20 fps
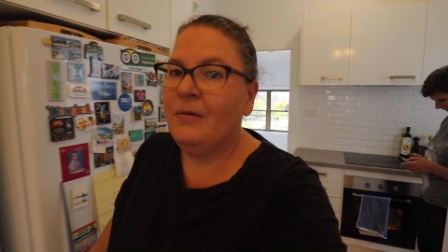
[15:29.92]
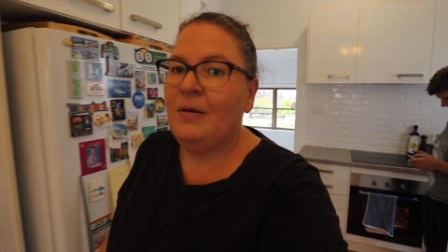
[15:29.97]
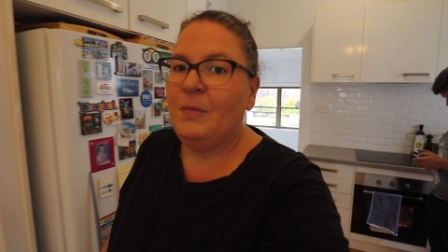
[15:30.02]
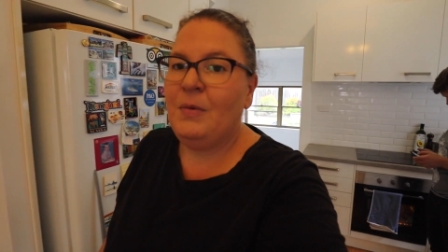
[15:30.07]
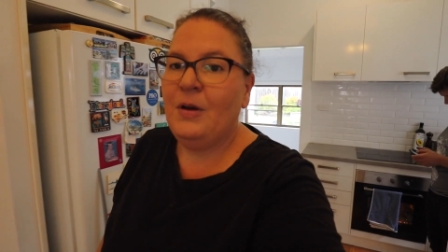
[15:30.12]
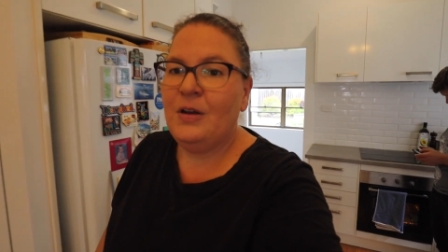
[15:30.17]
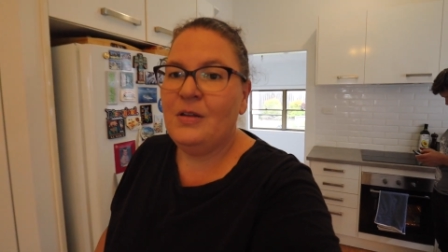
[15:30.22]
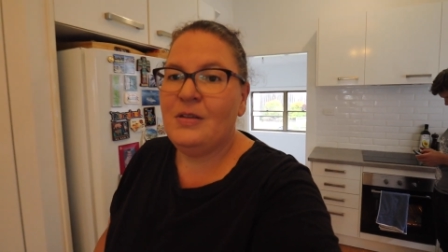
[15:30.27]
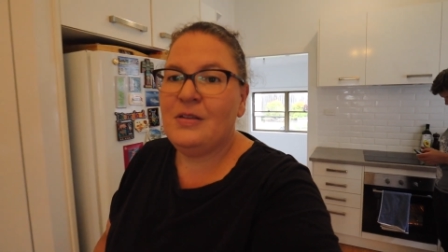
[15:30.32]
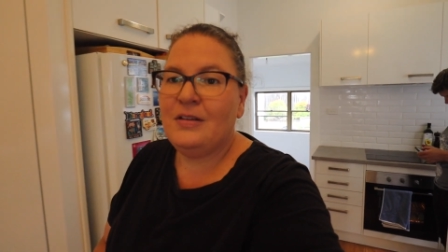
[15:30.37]
We're
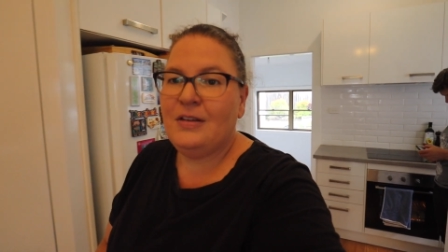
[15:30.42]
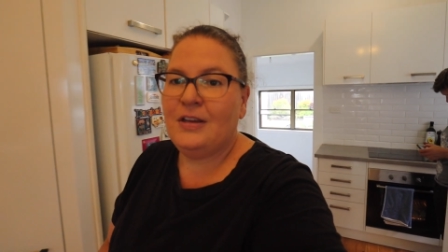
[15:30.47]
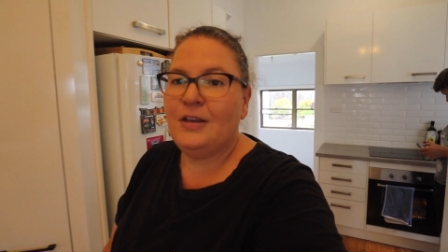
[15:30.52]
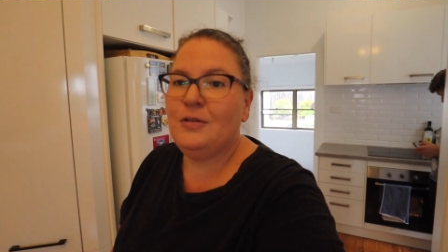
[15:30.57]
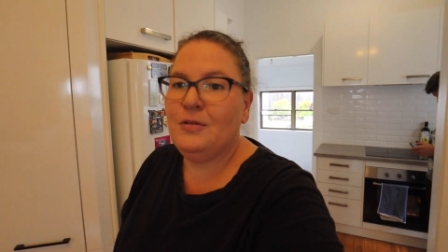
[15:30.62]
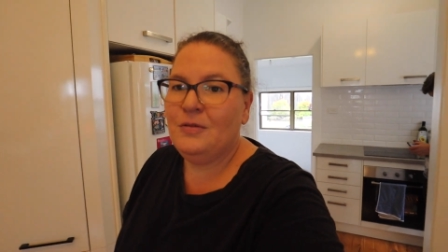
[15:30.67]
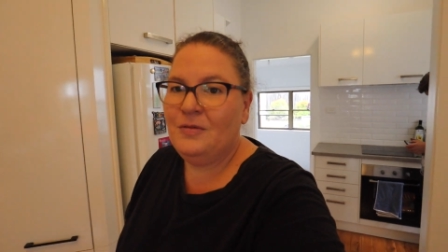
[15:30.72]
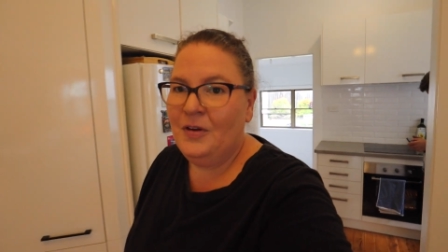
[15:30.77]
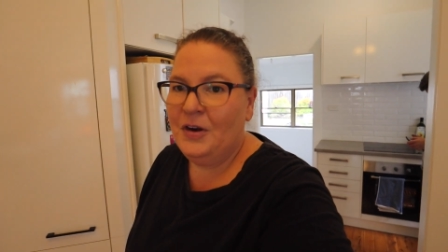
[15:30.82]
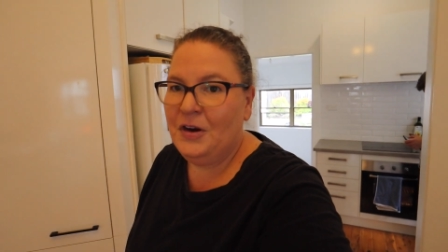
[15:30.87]
both
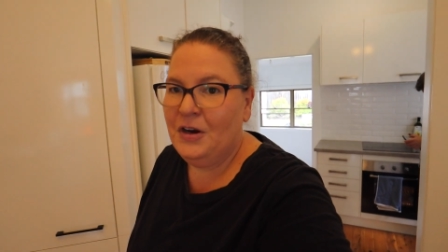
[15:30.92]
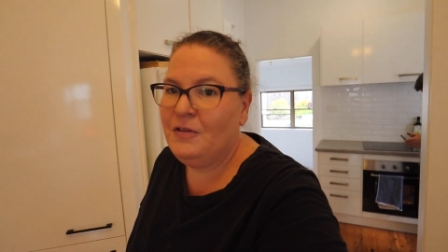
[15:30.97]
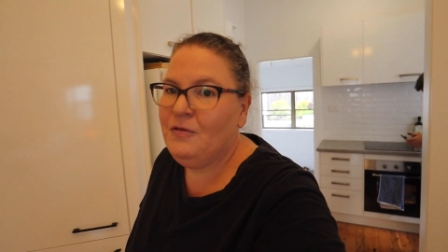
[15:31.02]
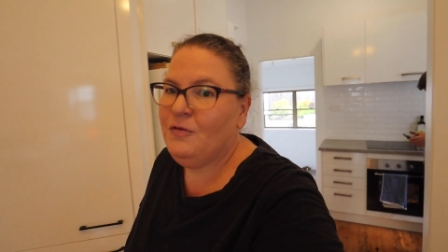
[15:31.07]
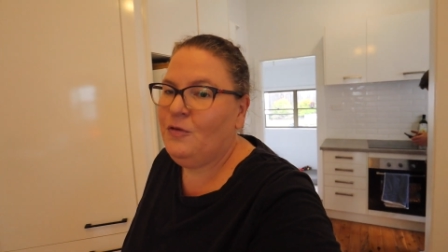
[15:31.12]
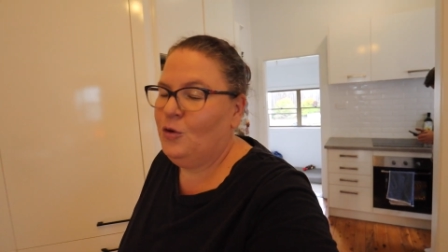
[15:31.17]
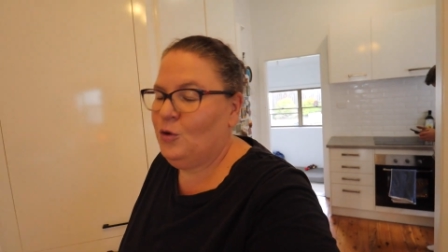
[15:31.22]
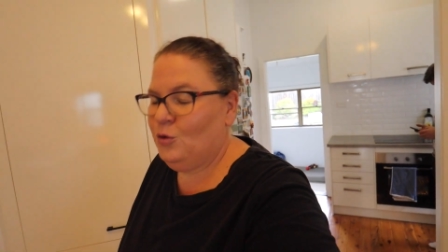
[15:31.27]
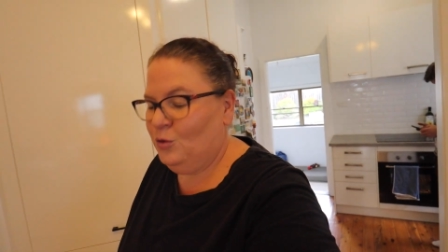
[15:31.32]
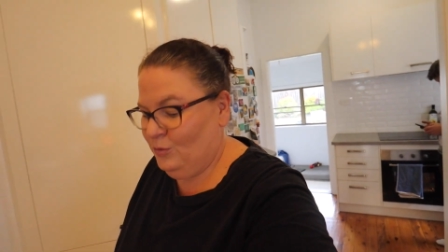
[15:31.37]
still very
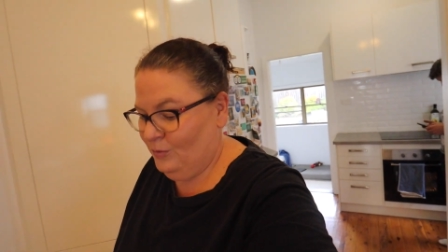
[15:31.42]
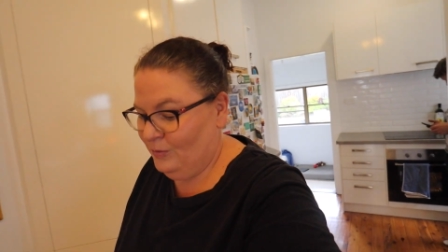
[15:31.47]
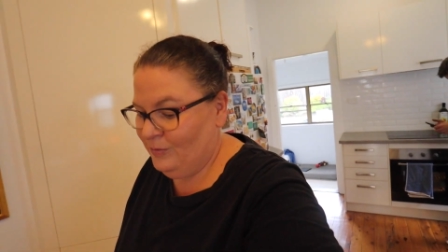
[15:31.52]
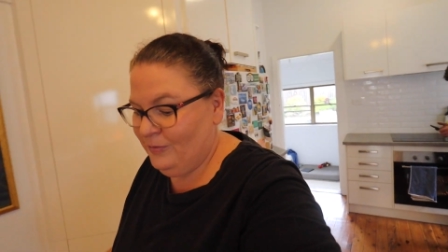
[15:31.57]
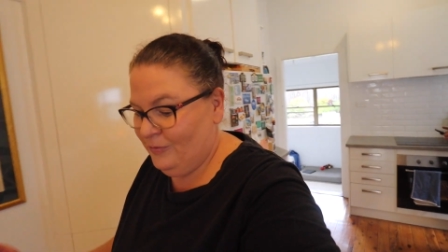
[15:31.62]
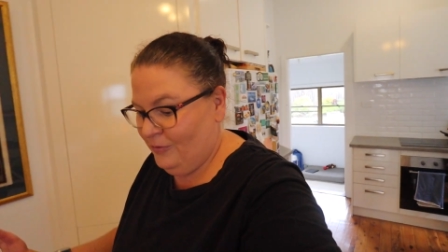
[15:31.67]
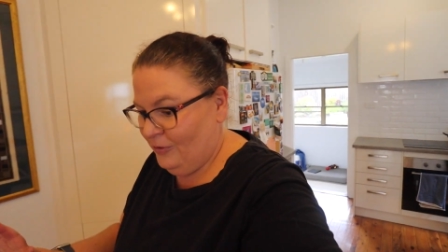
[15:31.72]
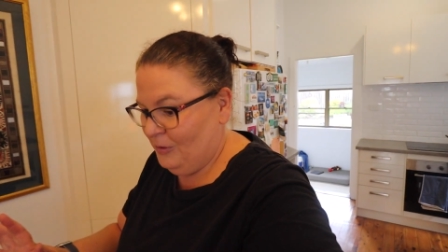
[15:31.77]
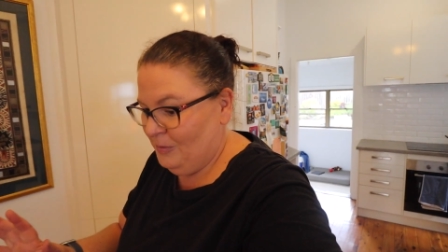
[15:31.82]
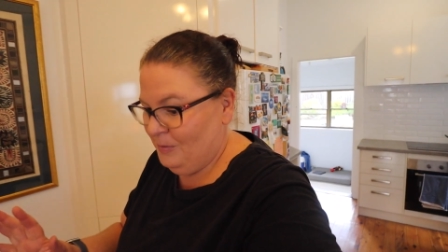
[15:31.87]
full
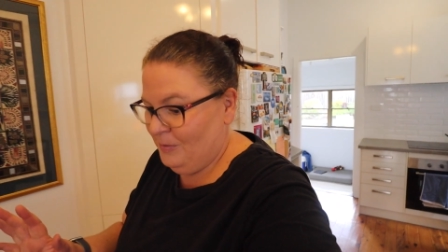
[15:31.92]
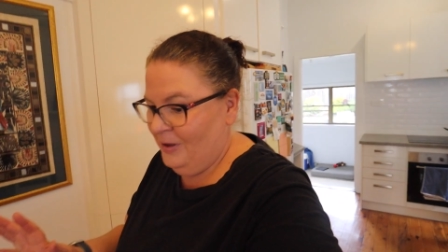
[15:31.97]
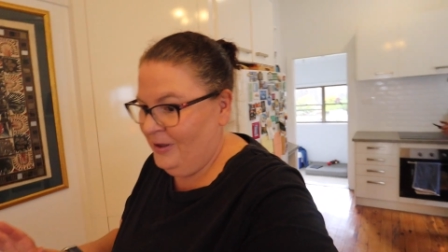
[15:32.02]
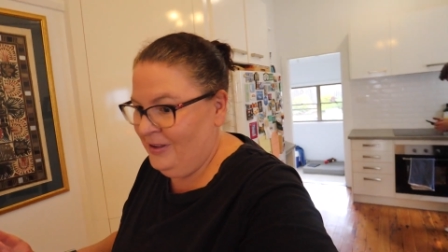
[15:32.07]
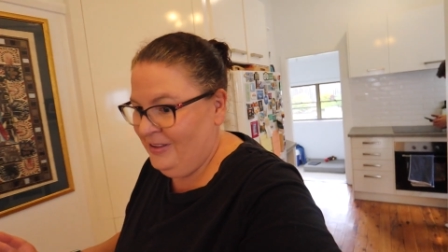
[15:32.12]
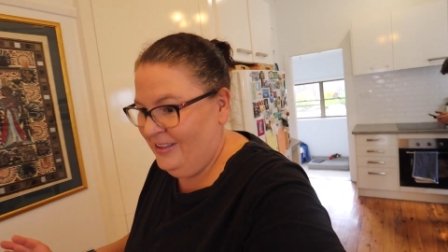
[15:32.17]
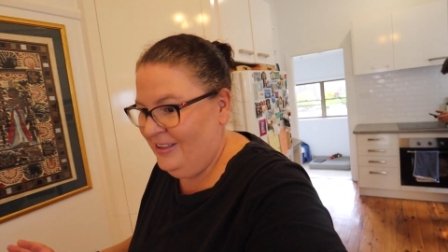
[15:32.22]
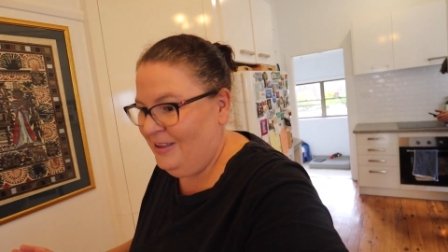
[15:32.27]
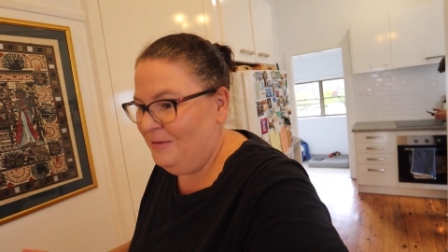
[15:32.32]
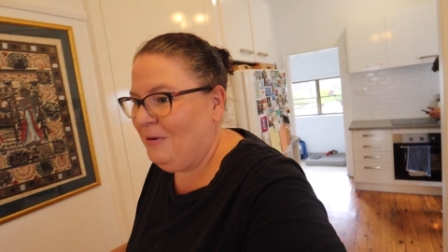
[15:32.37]
from
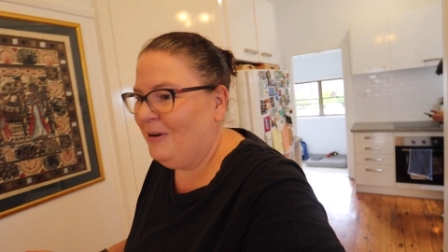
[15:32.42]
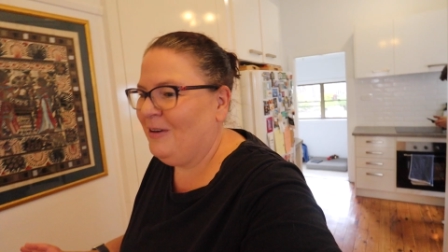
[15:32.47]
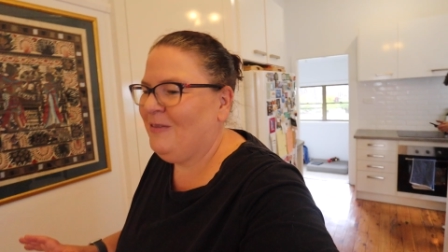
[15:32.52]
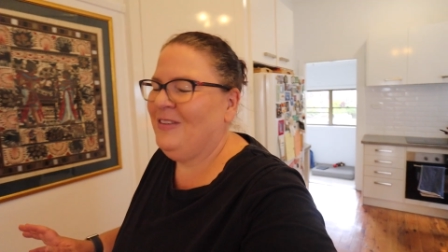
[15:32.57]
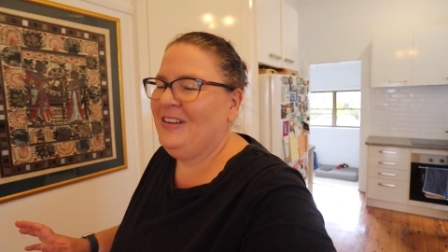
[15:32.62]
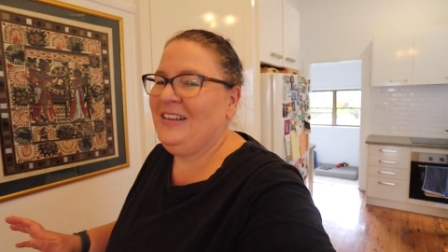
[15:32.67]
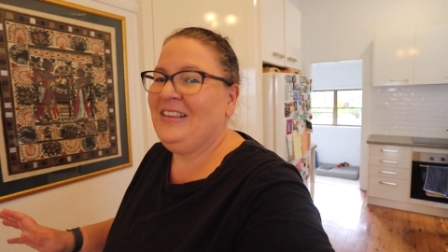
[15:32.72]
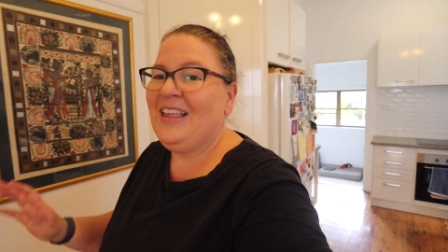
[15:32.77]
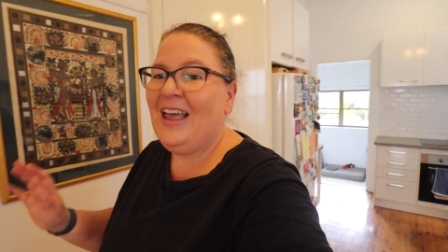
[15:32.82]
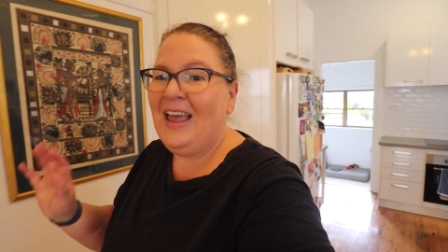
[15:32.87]

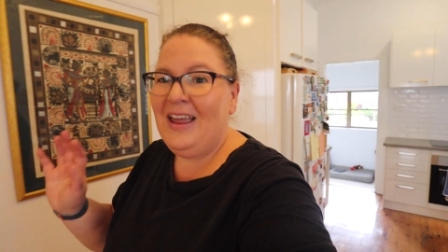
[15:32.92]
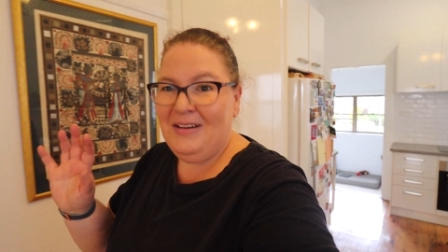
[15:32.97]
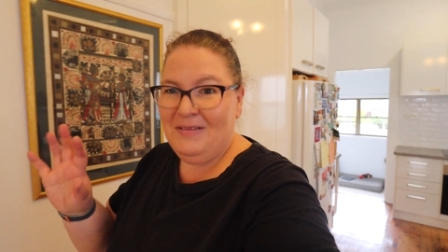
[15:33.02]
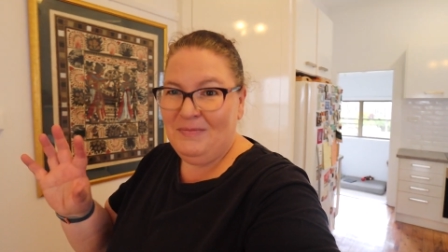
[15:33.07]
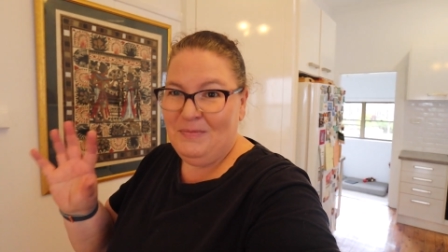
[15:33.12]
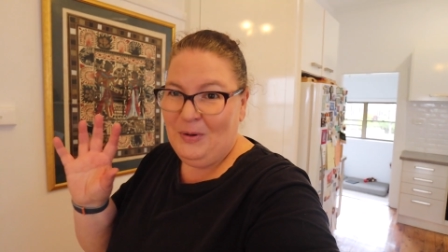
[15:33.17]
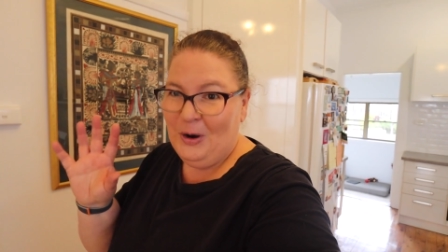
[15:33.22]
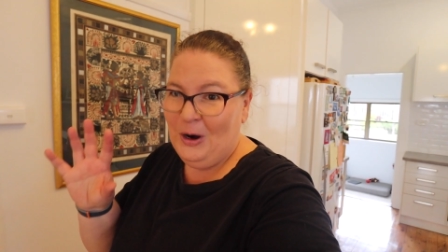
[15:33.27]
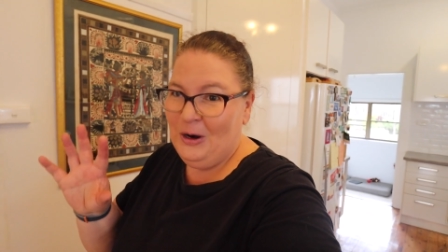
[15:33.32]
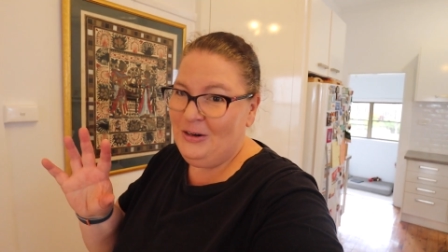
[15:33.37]
breakfast.
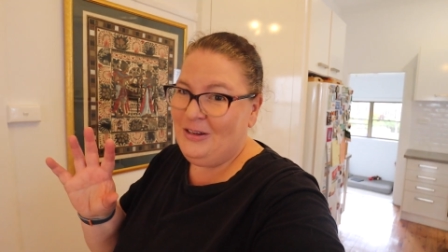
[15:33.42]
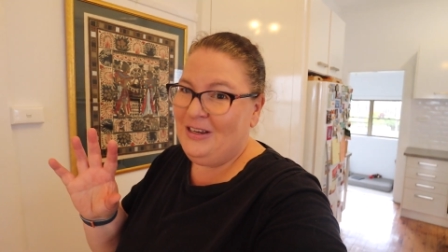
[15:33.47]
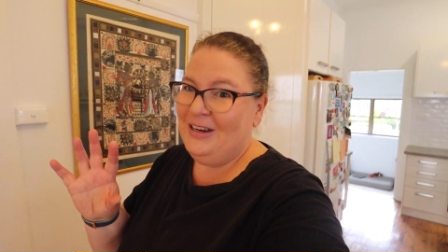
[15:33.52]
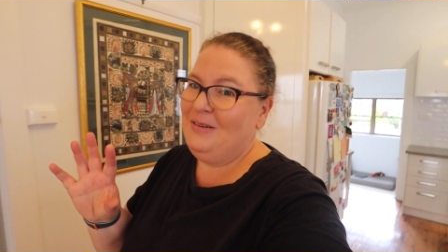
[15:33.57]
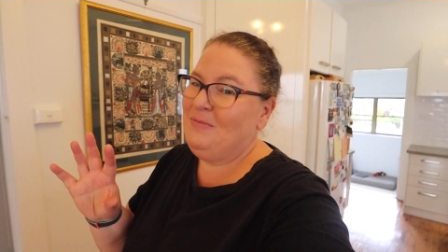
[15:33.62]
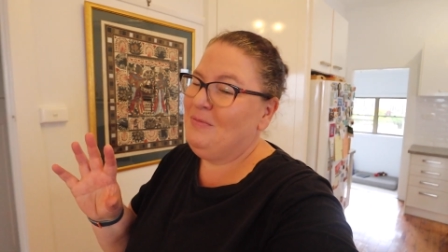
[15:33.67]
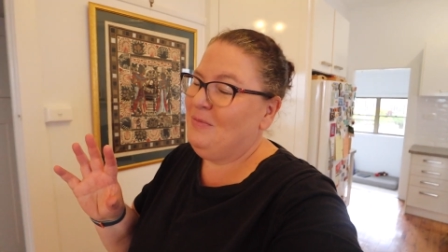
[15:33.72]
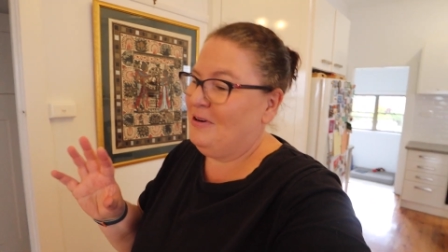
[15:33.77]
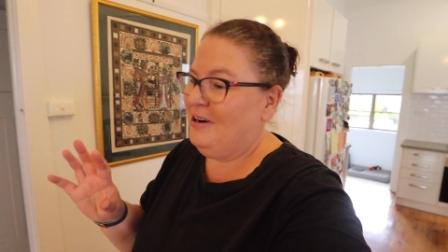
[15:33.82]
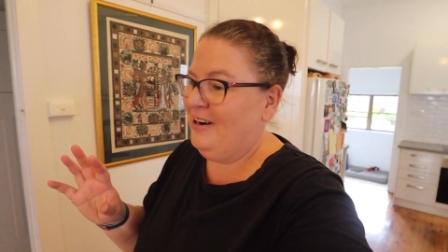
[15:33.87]
That
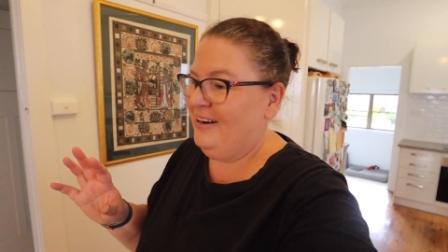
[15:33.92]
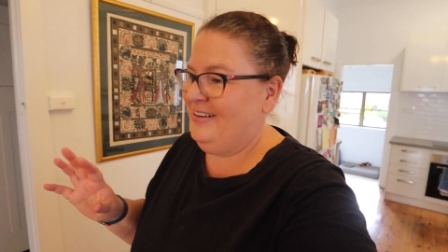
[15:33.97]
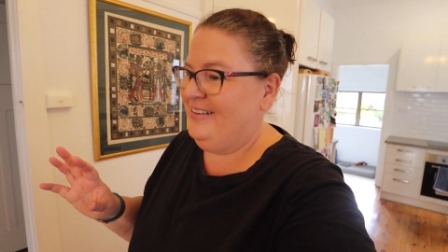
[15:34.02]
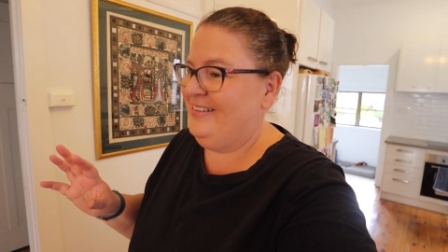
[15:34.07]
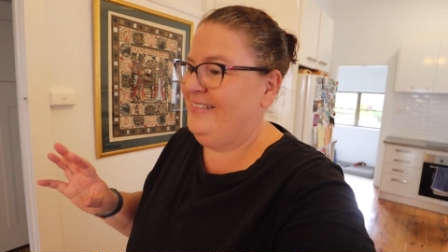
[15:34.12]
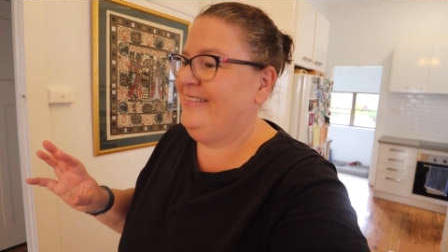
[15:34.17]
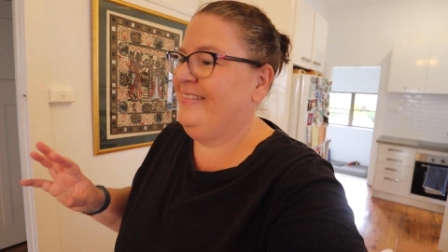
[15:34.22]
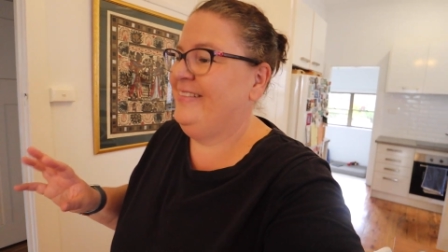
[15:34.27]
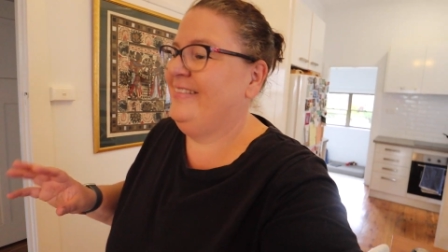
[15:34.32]
protein bread,